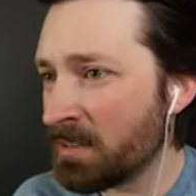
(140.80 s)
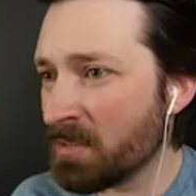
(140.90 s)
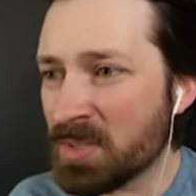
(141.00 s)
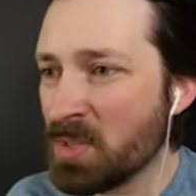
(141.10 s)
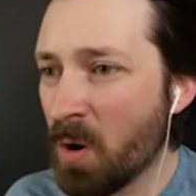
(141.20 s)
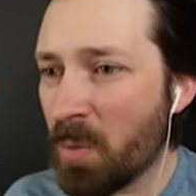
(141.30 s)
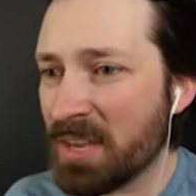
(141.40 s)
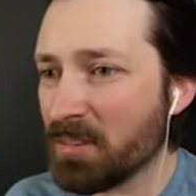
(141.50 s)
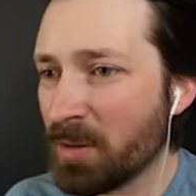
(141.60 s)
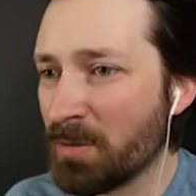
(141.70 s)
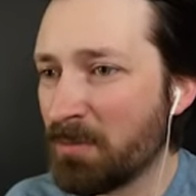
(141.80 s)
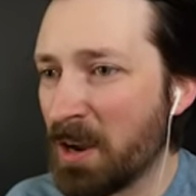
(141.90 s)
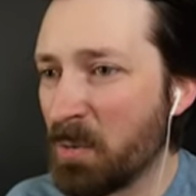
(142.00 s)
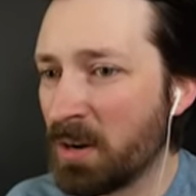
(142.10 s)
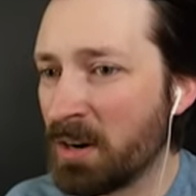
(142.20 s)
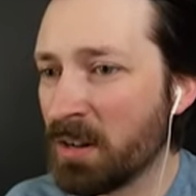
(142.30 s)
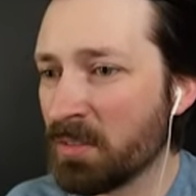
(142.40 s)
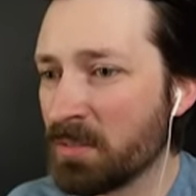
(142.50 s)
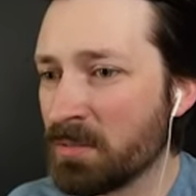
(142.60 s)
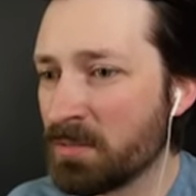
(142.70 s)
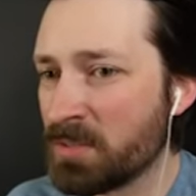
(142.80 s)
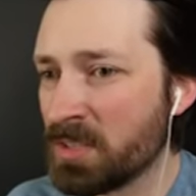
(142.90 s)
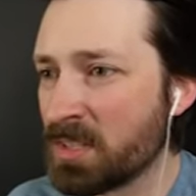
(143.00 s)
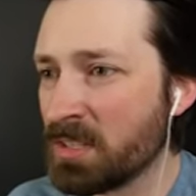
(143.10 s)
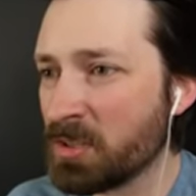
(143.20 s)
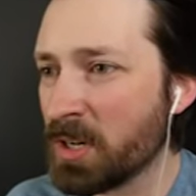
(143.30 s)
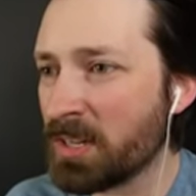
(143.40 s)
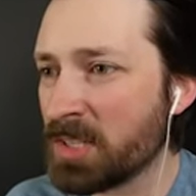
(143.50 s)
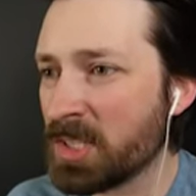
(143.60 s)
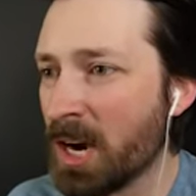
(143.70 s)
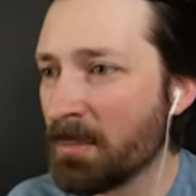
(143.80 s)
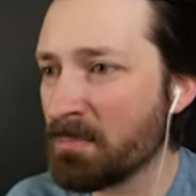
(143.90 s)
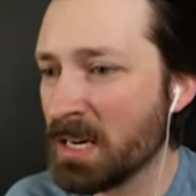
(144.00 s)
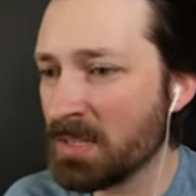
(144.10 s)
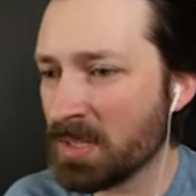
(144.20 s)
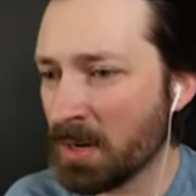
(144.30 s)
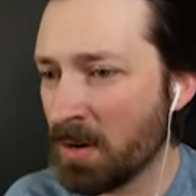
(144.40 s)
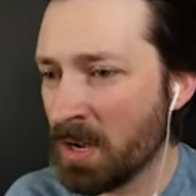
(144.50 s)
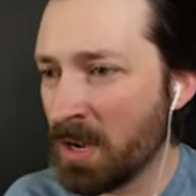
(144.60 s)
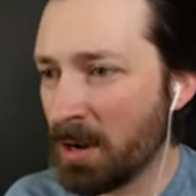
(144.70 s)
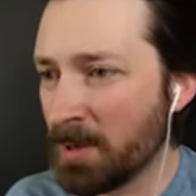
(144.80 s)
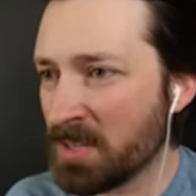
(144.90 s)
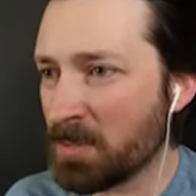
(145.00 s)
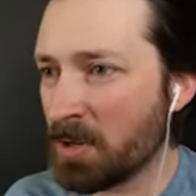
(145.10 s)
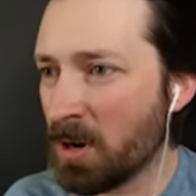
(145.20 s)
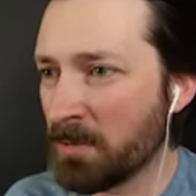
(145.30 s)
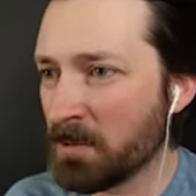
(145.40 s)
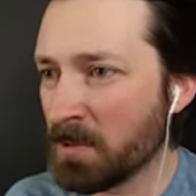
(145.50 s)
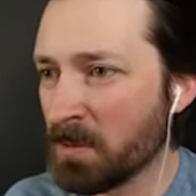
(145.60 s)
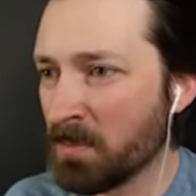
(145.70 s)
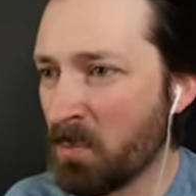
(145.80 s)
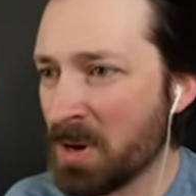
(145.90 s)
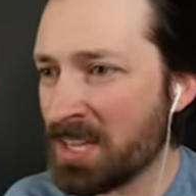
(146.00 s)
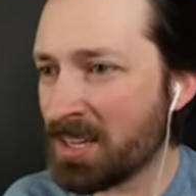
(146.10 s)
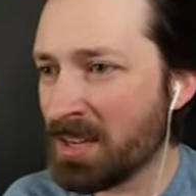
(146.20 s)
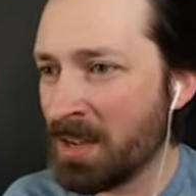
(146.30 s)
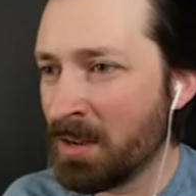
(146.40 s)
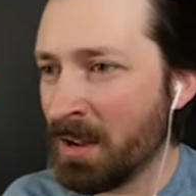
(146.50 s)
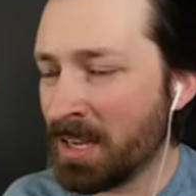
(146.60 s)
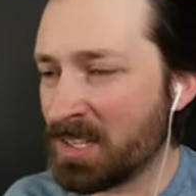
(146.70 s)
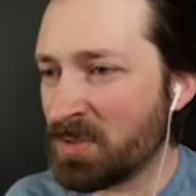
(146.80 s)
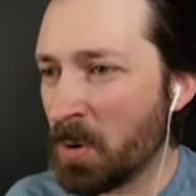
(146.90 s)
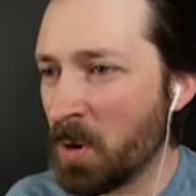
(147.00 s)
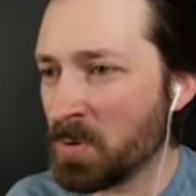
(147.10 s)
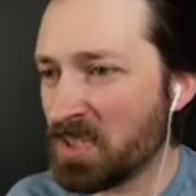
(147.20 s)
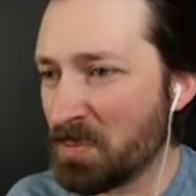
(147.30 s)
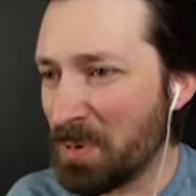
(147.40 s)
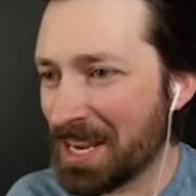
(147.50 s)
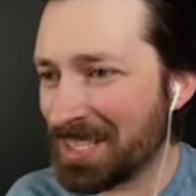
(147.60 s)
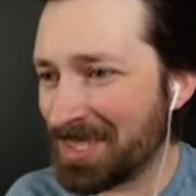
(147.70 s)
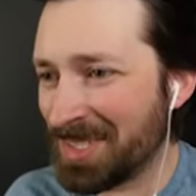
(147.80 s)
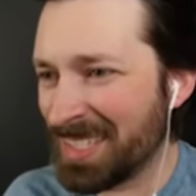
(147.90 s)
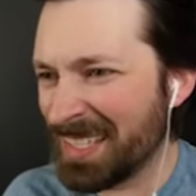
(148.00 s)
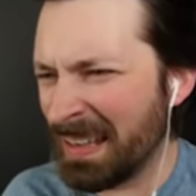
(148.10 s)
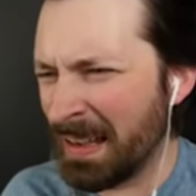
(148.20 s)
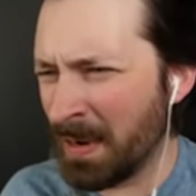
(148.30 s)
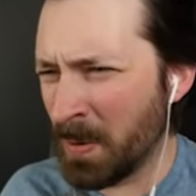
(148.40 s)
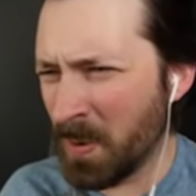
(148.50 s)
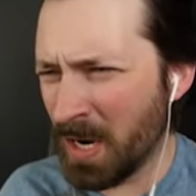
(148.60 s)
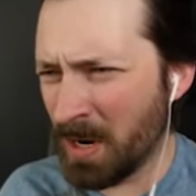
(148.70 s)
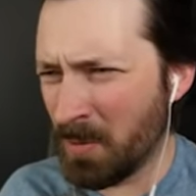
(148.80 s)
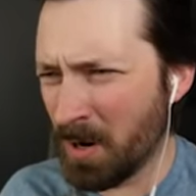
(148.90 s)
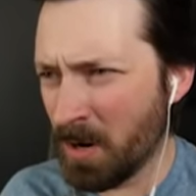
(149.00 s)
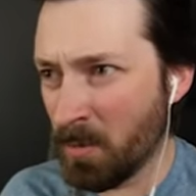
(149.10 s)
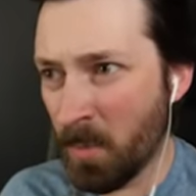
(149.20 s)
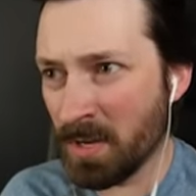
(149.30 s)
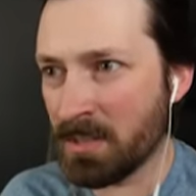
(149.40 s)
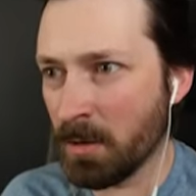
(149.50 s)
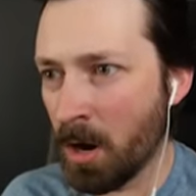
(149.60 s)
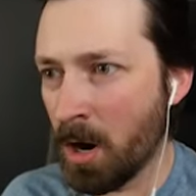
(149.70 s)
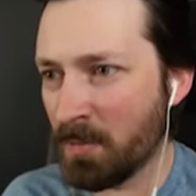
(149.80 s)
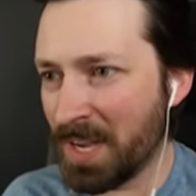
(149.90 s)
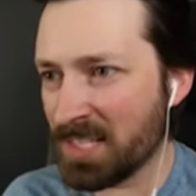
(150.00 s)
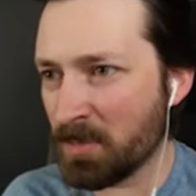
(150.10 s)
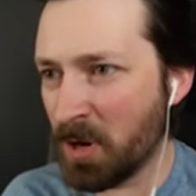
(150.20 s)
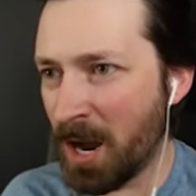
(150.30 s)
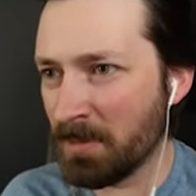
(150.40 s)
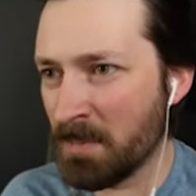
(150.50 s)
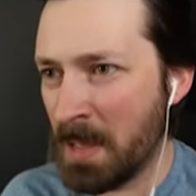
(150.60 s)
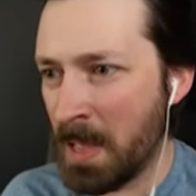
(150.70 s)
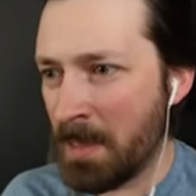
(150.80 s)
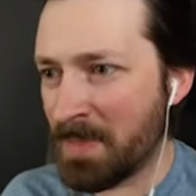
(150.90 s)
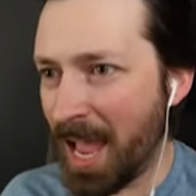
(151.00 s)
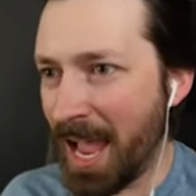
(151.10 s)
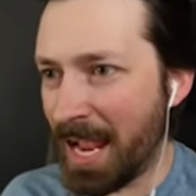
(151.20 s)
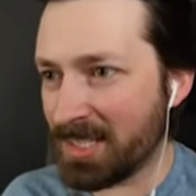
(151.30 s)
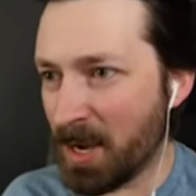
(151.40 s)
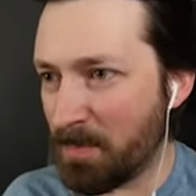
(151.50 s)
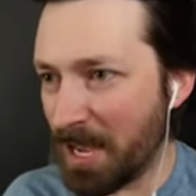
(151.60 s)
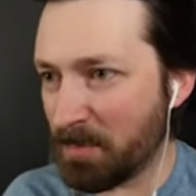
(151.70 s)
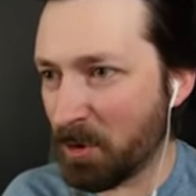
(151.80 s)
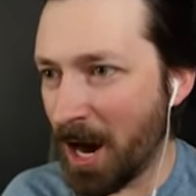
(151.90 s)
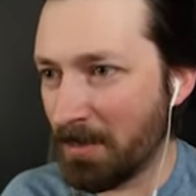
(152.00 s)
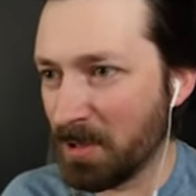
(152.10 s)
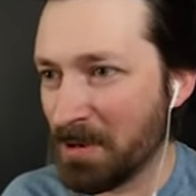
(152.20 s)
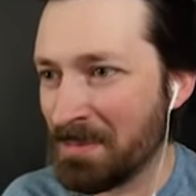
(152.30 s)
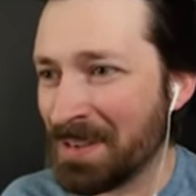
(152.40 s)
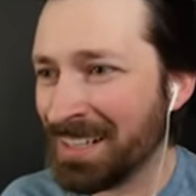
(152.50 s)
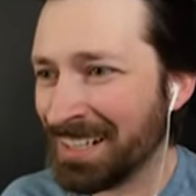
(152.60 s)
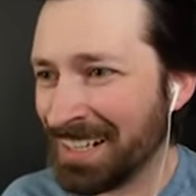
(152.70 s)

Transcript: There's no way they're gonna fight one another. They're just gonna try to stop me, so I might as well go for their weak, exposed bits. Oh, what the? Oh, that's a problem. That's a big problem.